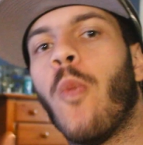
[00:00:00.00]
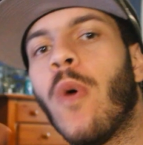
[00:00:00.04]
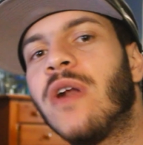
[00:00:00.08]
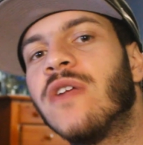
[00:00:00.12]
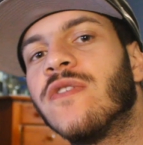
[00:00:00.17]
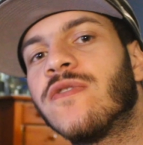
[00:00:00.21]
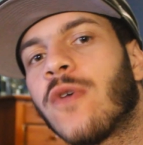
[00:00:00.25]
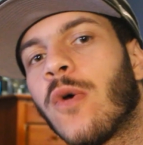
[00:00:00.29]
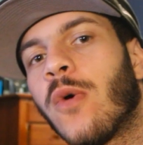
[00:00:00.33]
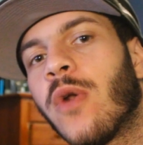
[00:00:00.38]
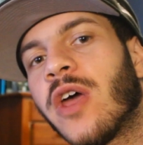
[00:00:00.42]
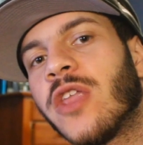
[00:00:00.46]
What
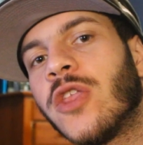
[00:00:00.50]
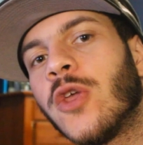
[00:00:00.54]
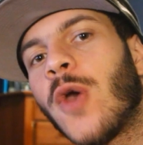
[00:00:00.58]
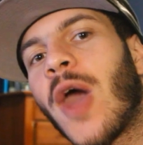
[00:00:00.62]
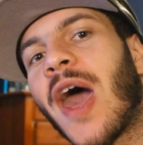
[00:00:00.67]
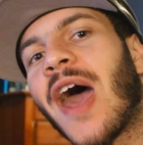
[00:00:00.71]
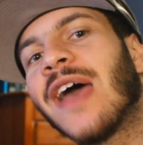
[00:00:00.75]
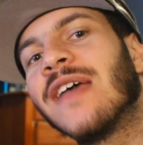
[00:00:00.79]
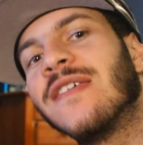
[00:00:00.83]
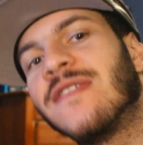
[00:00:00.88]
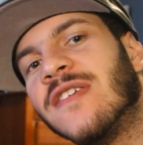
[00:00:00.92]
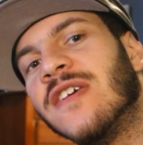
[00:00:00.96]
is going on, you
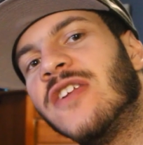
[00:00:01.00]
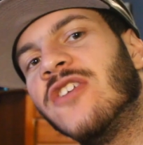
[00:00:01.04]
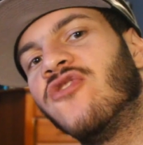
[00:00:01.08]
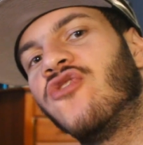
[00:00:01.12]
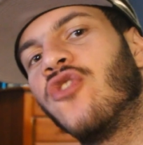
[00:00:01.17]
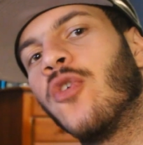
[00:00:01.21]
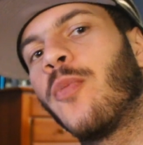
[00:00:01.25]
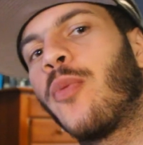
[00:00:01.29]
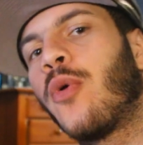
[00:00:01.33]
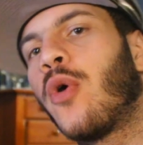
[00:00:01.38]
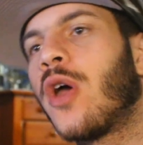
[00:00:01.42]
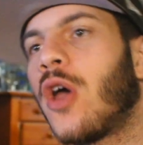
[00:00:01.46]
guys? It is
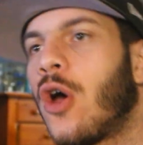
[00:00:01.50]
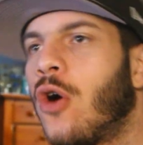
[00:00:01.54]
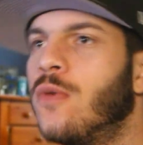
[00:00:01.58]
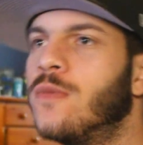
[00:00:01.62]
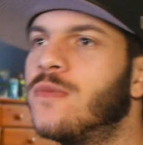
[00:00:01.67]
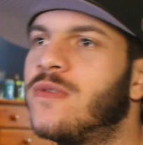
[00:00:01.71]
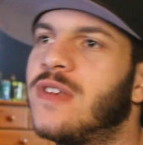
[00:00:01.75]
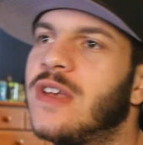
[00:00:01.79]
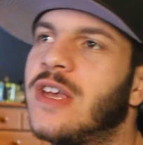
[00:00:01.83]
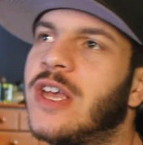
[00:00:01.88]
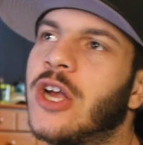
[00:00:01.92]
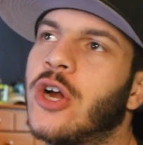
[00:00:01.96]
your boy
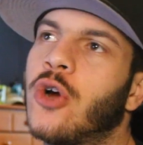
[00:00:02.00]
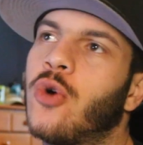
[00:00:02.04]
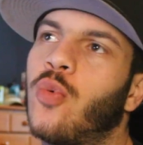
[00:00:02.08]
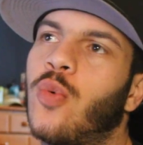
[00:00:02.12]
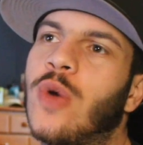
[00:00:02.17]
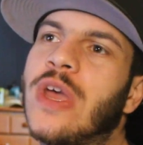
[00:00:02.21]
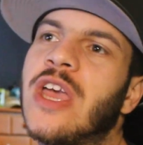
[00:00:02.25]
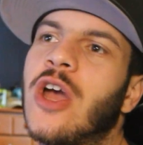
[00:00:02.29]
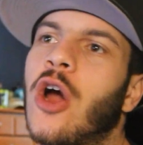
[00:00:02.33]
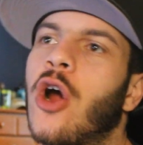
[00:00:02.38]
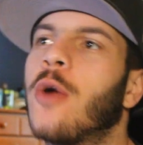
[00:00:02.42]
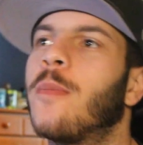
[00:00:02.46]
Omzy here.
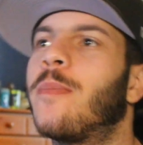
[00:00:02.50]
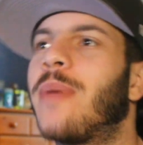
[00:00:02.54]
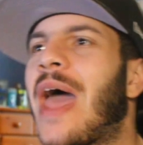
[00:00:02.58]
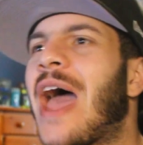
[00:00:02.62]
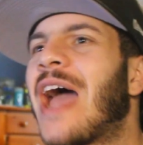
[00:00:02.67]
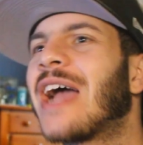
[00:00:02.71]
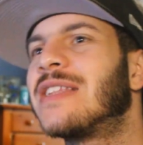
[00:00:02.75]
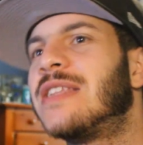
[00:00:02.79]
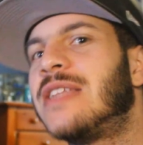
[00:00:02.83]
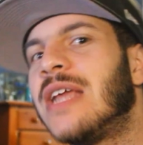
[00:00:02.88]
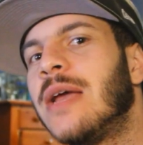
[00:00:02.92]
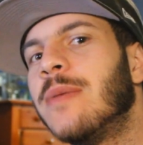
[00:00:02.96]
We are
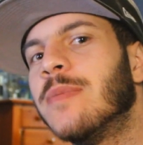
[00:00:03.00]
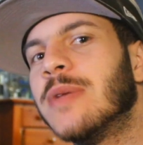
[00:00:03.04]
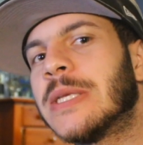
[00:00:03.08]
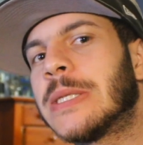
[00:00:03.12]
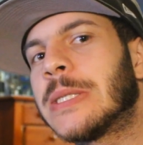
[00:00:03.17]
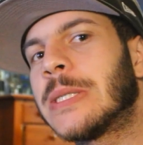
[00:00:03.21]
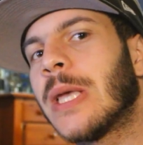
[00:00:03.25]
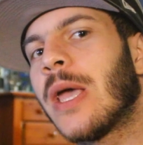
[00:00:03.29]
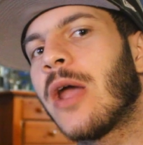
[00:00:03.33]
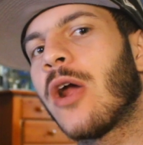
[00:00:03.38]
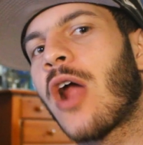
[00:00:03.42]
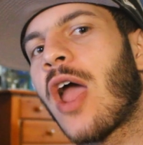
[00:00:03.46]
back. Demon
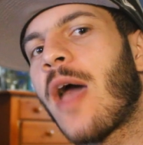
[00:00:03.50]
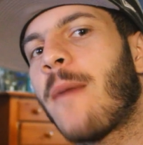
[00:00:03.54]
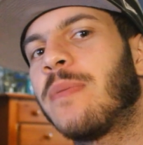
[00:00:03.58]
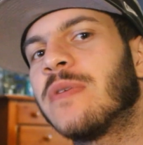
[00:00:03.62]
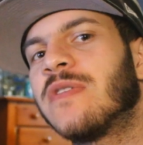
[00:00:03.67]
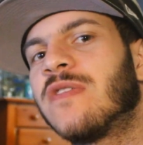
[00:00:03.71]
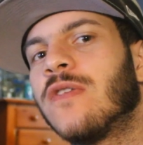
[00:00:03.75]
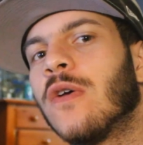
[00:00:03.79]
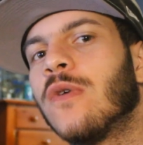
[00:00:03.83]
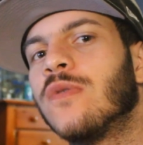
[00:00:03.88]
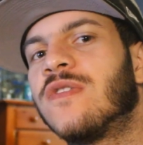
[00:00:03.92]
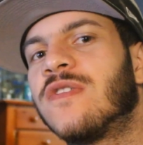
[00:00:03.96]
Slayer
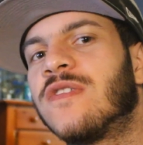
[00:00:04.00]
Episode